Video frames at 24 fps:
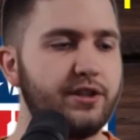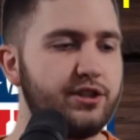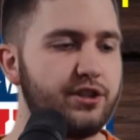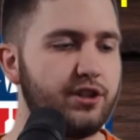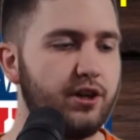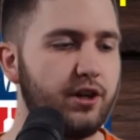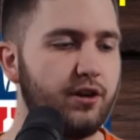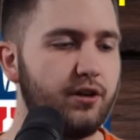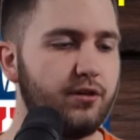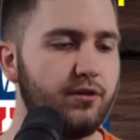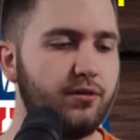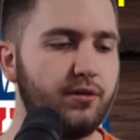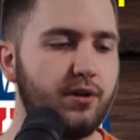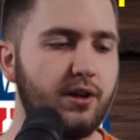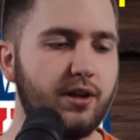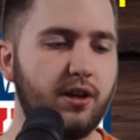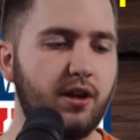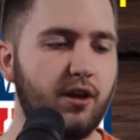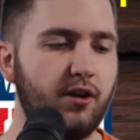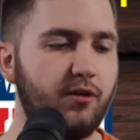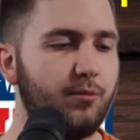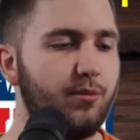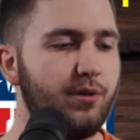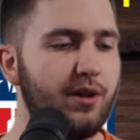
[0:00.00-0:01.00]
Great
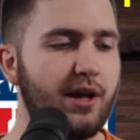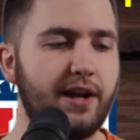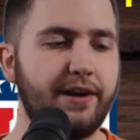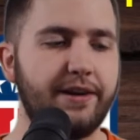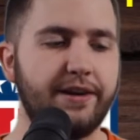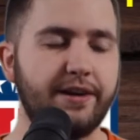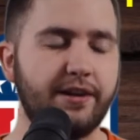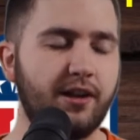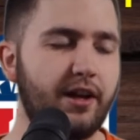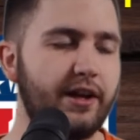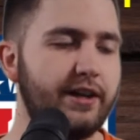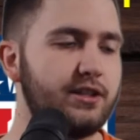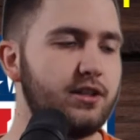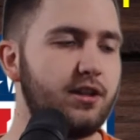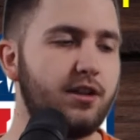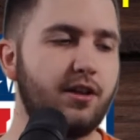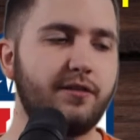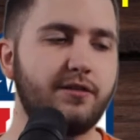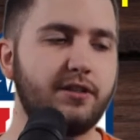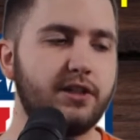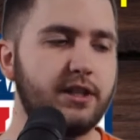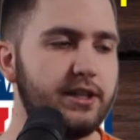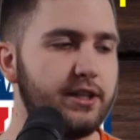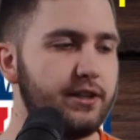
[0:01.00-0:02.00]
show. I love Blinding
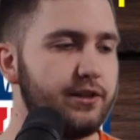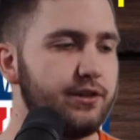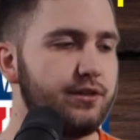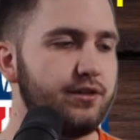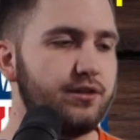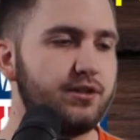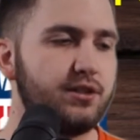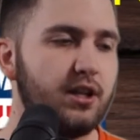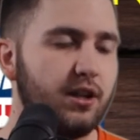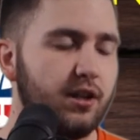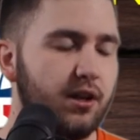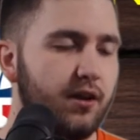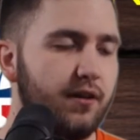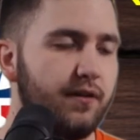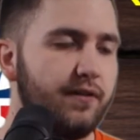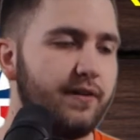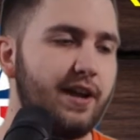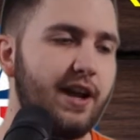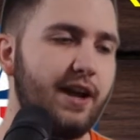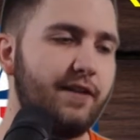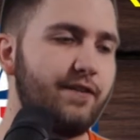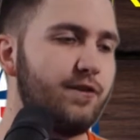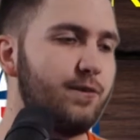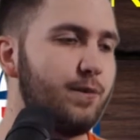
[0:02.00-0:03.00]
Lights. I love The Hills. I
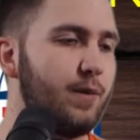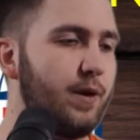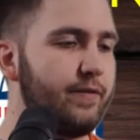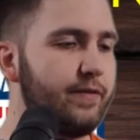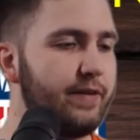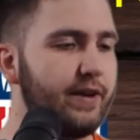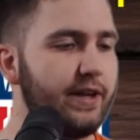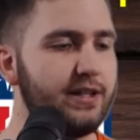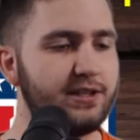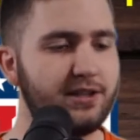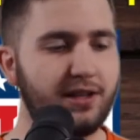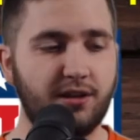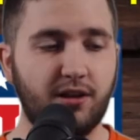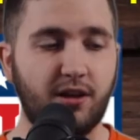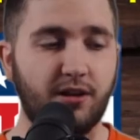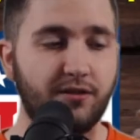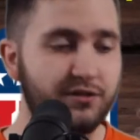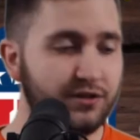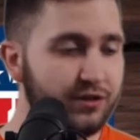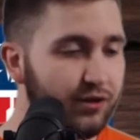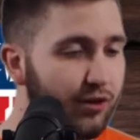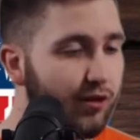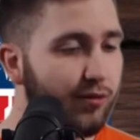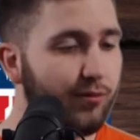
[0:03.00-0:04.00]
love Can't Feel My Face. I
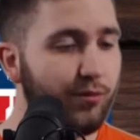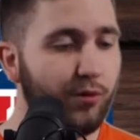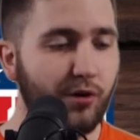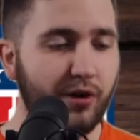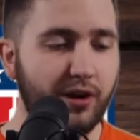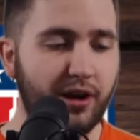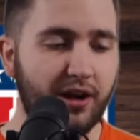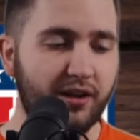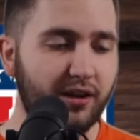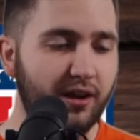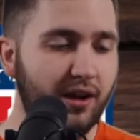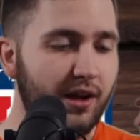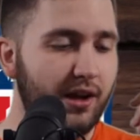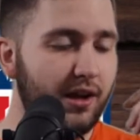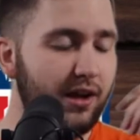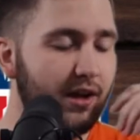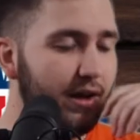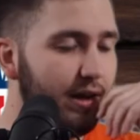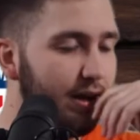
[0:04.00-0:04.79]
love Starboy.